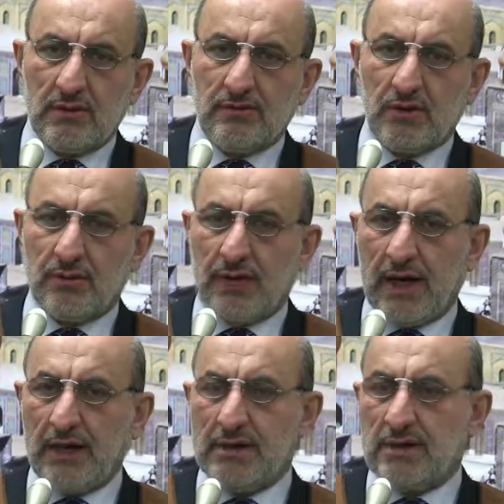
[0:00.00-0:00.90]
for
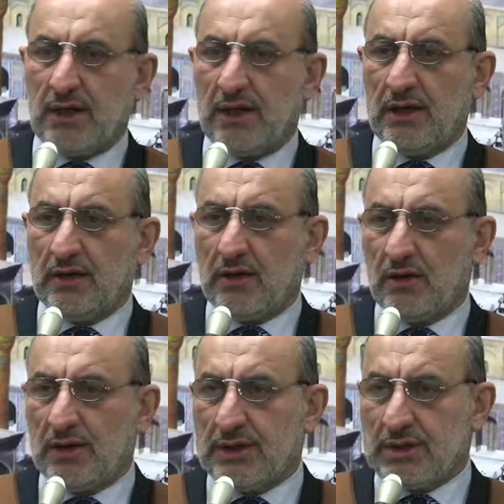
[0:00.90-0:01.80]
buying, selling,
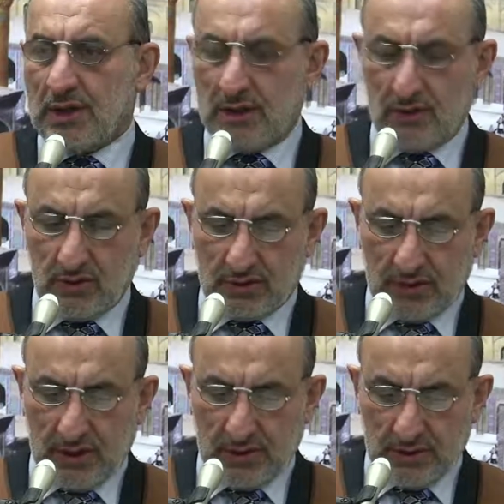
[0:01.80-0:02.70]
all these are
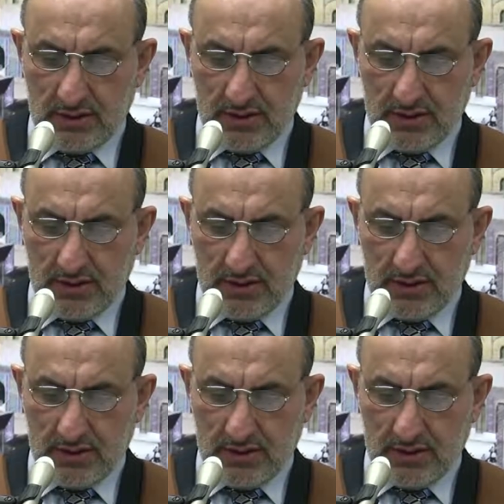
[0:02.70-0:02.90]
contracts.